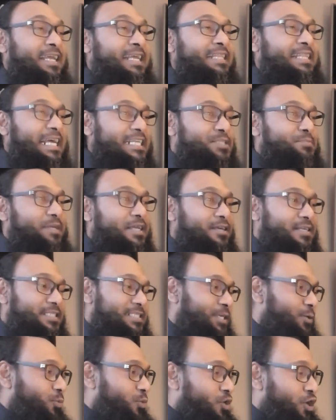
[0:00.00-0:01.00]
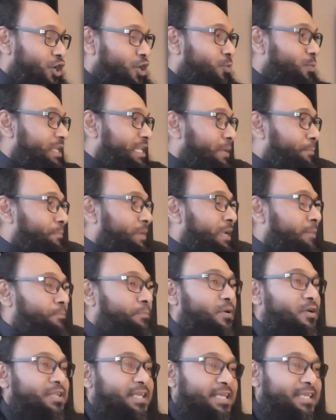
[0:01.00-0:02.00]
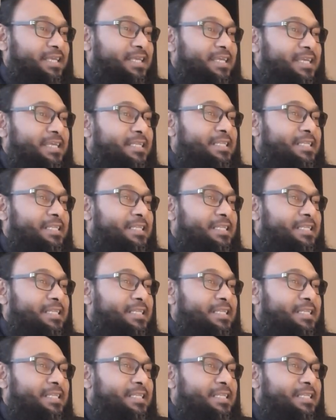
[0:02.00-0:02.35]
That's because they're working with the big body,